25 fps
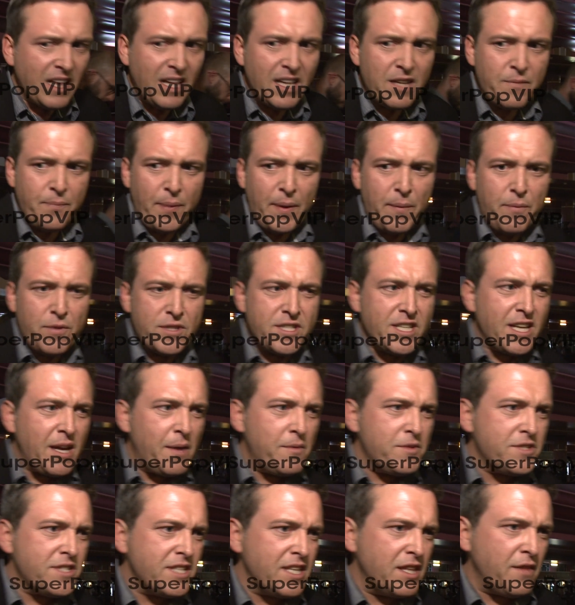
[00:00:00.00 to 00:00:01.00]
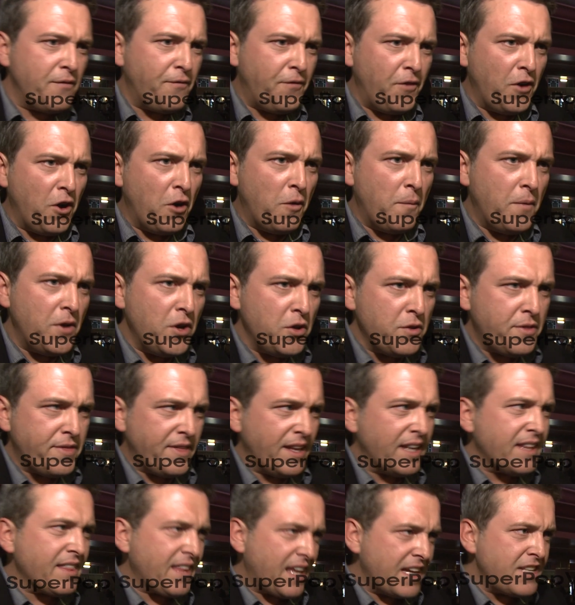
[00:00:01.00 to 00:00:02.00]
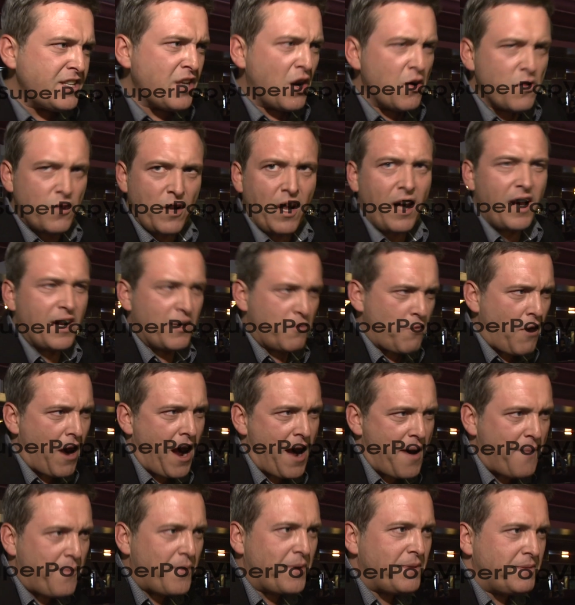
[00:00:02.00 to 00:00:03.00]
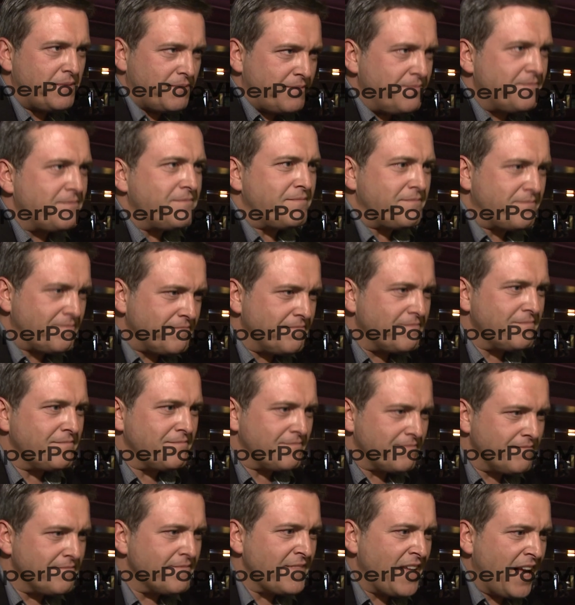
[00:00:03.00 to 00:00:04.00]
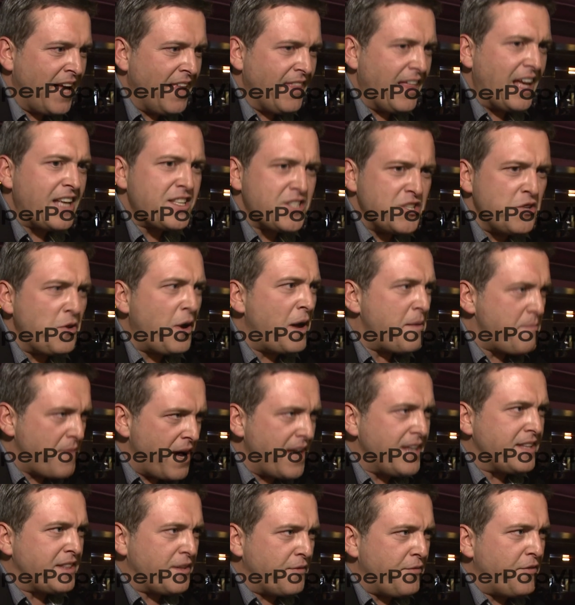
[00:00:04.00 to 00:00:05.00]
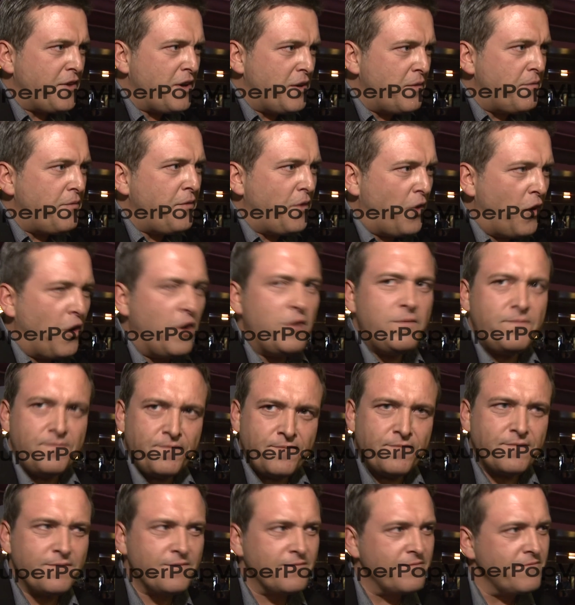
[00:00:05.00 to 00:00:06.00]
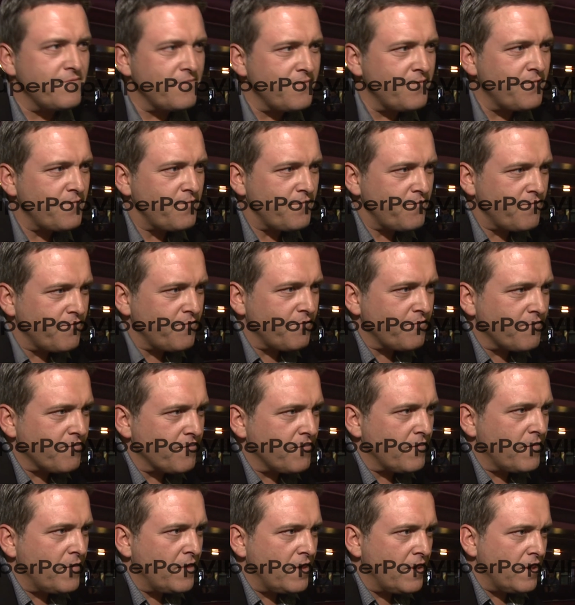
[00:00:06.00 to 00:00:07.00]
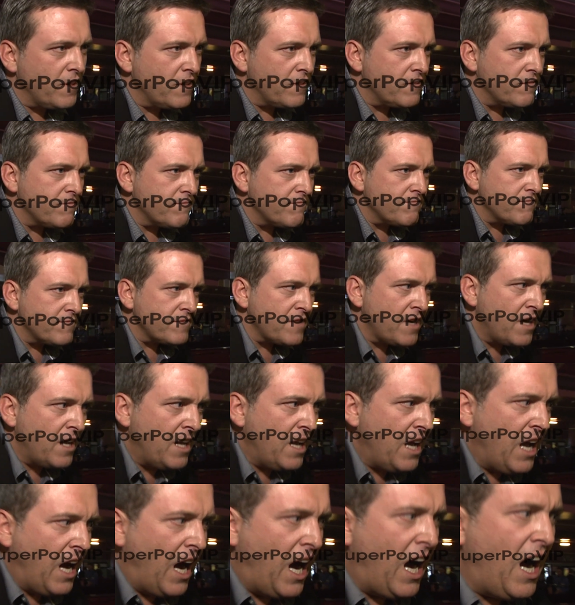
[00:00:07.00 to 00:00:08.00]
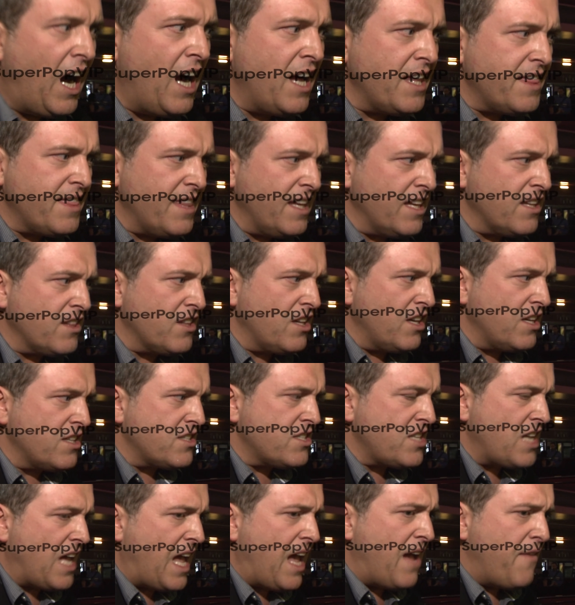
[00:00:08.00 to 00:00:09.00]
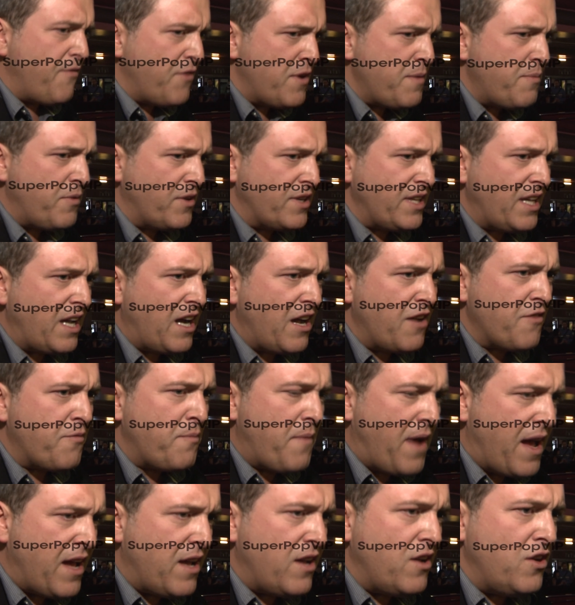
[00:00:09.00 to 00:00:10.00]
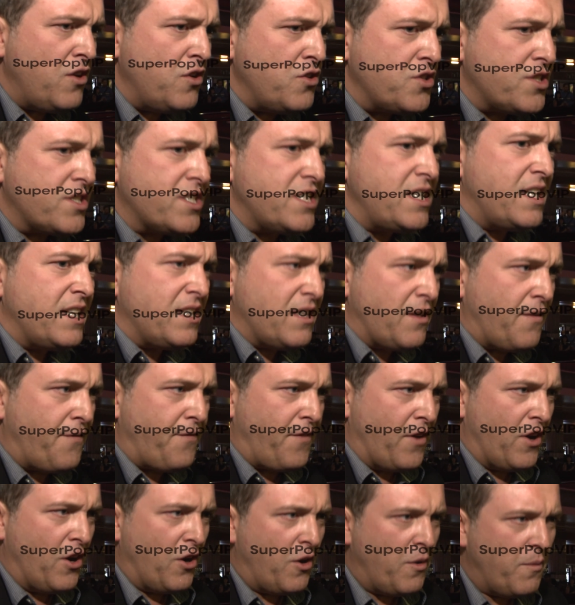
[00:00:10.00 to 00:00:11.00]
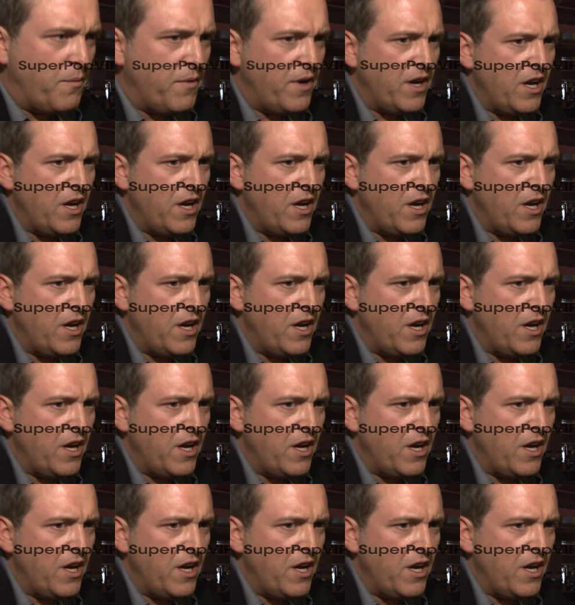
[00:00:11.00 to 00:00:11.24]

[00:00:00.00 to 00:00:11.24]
like people to come and see the film who think they don't like rap. That's who I made the film for. And what do they think of the film? I think that everybody I've met who's seen the film,